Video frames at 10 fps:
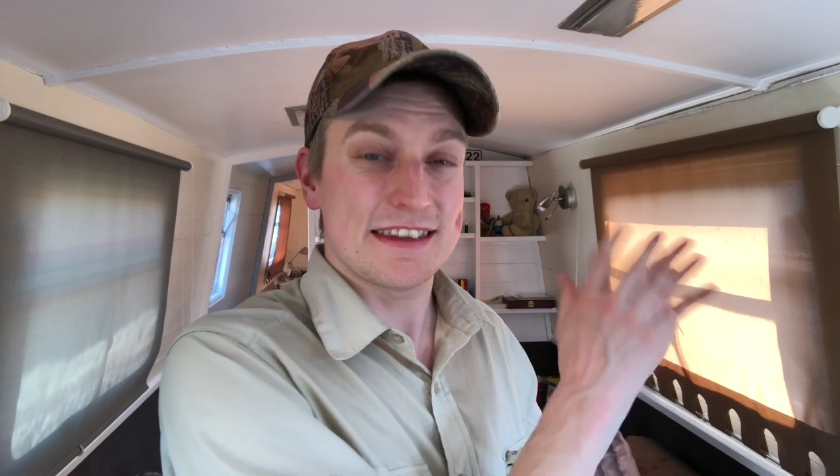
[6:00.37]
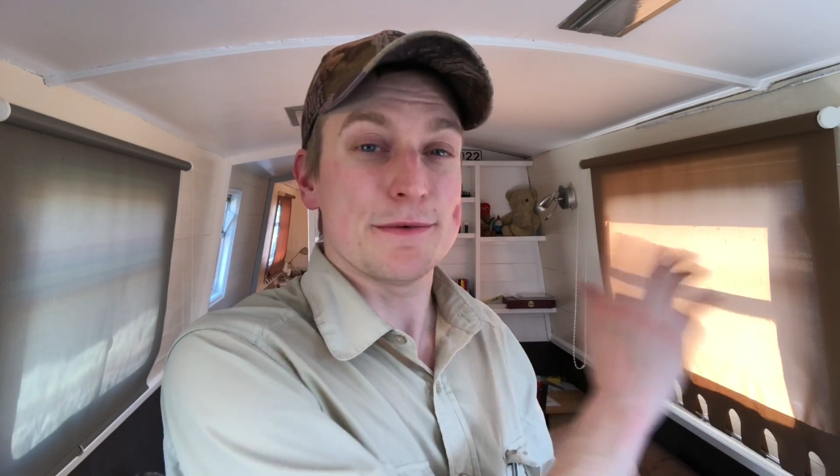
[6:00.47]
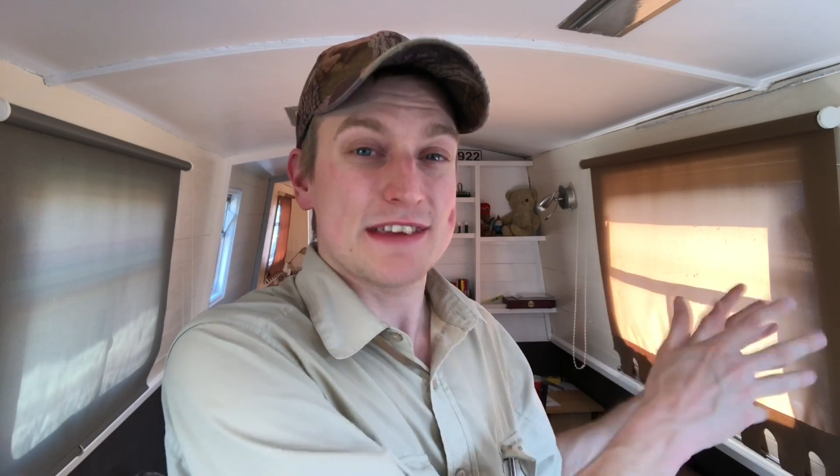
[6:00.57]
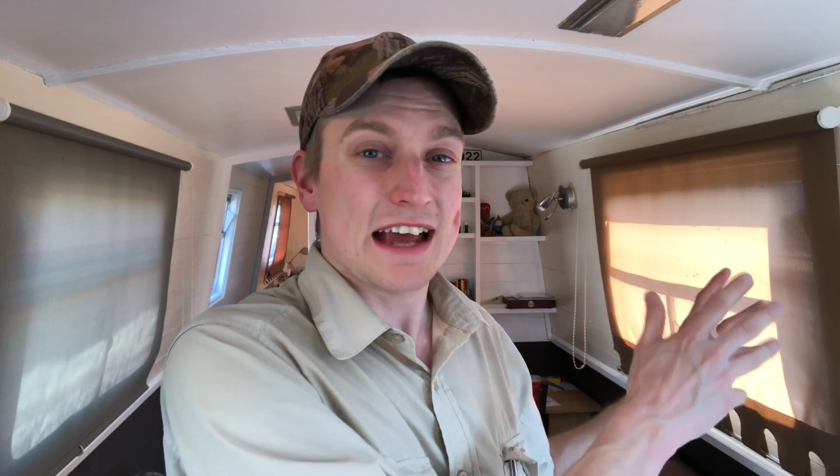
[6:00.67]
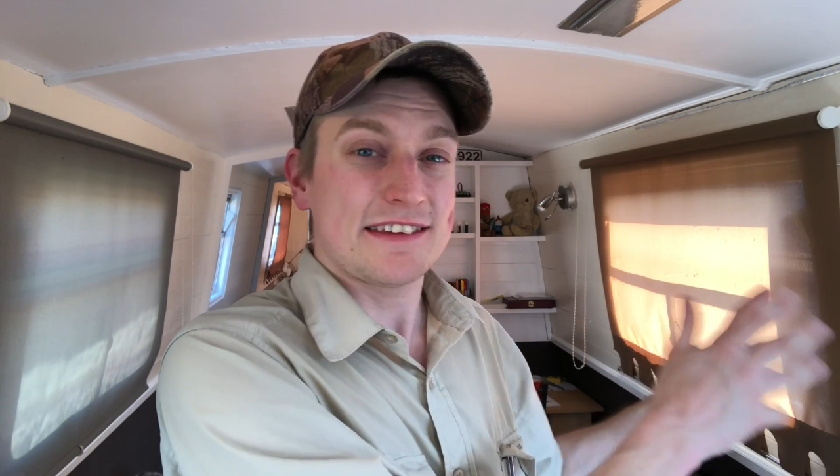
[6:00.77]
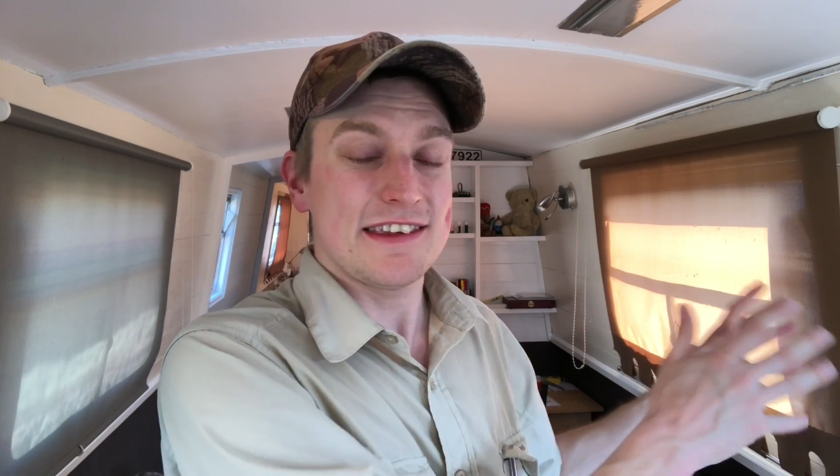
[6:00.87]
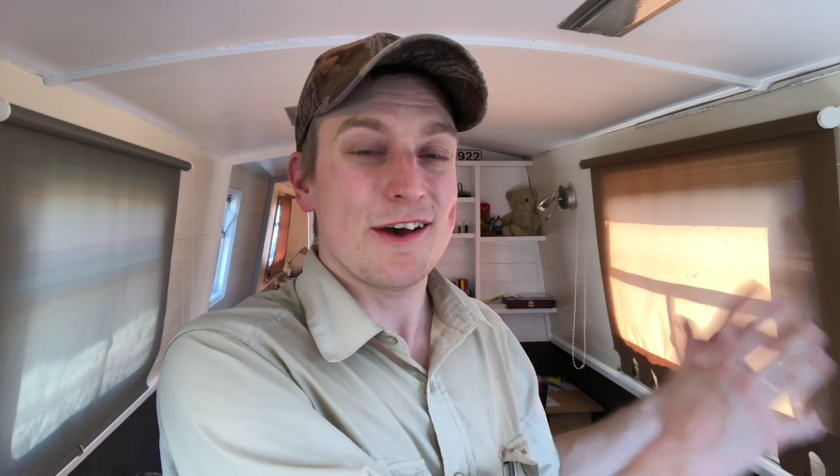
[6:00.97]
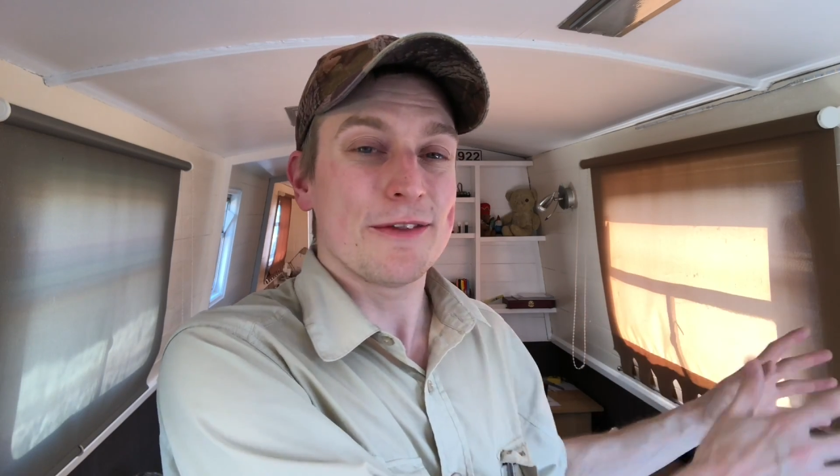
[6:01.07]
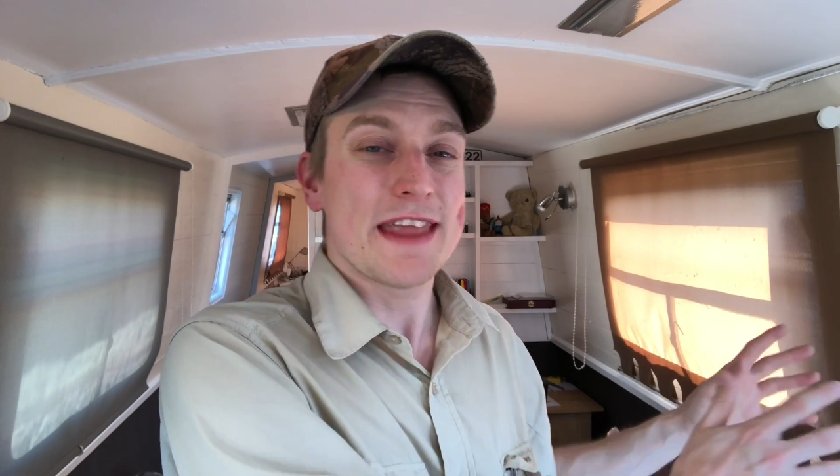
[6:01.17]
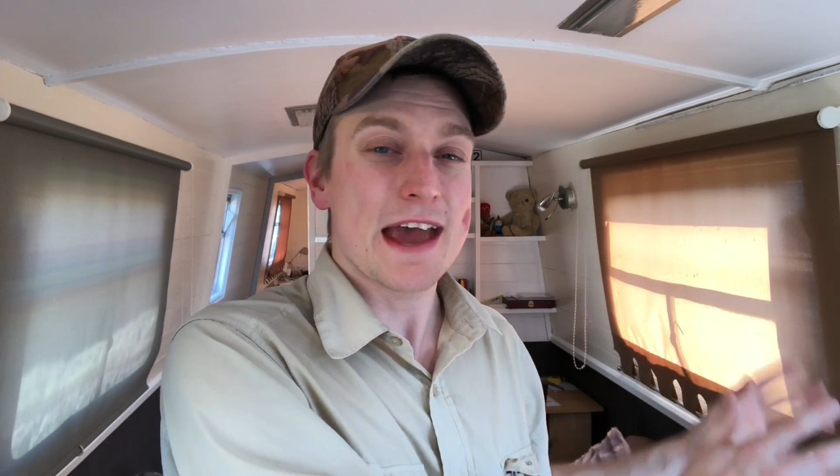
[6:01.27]
that was actually
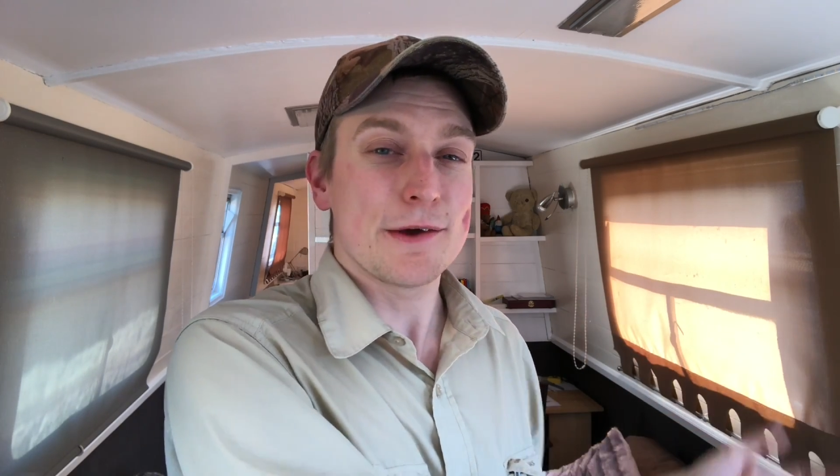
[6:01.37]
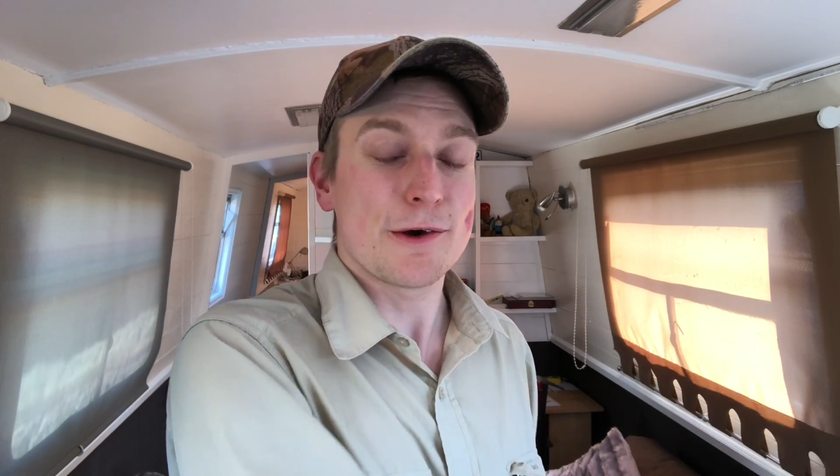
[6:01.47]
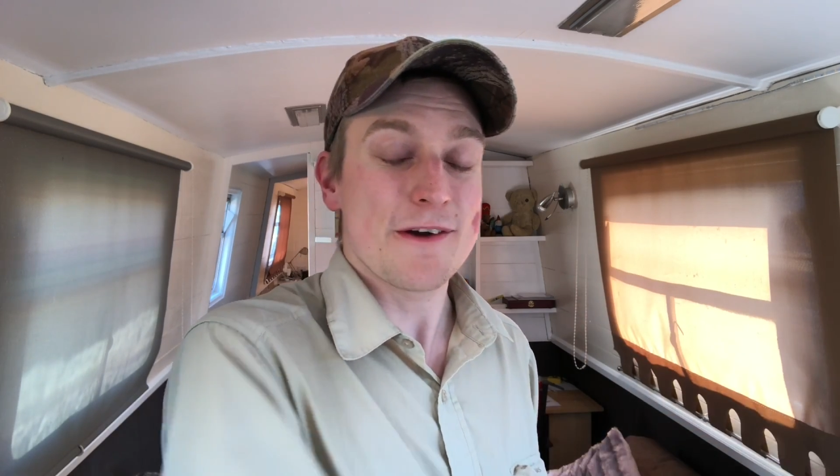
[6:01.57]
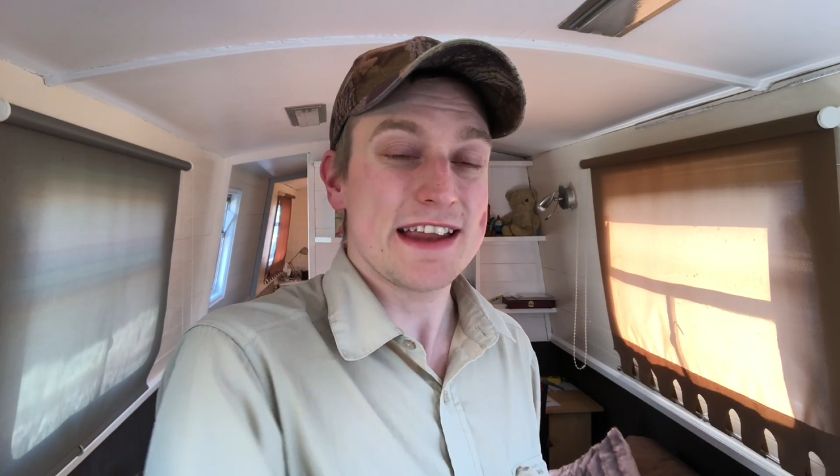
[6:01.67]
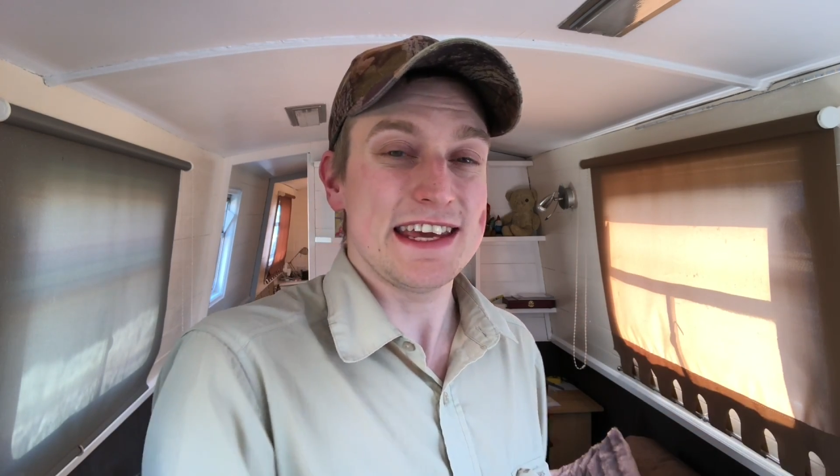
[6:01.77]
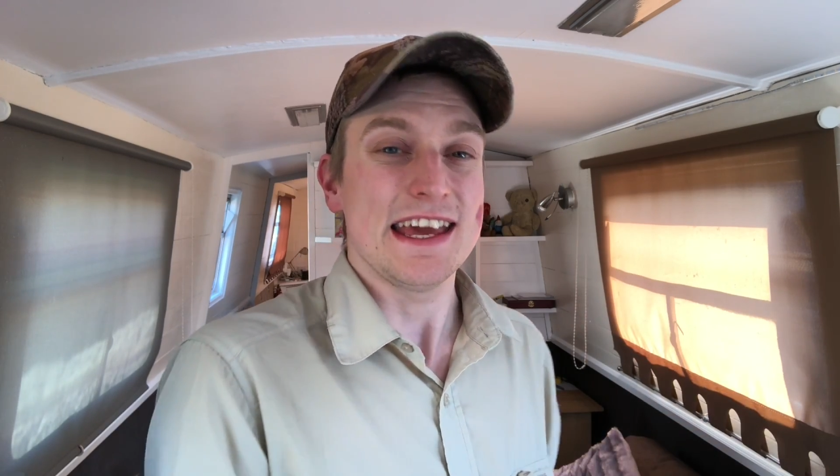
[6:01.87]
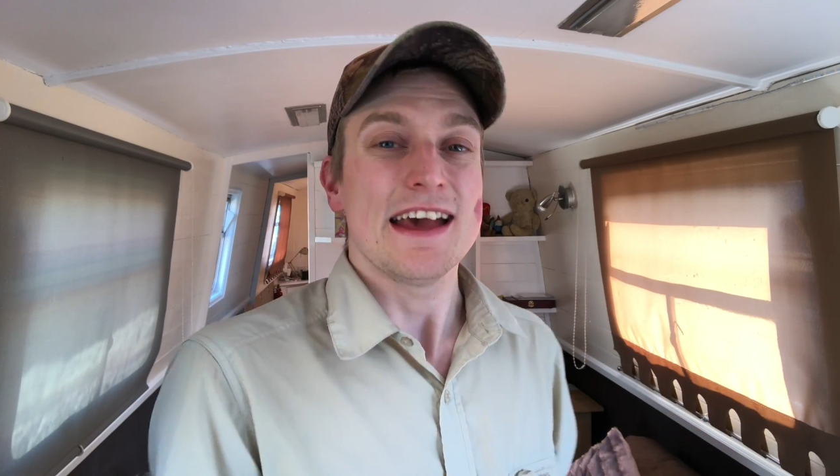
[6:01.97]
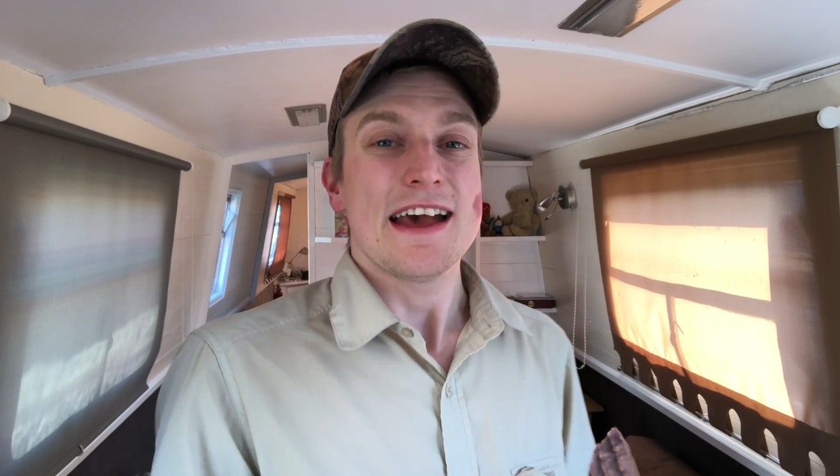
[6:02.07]
on there already.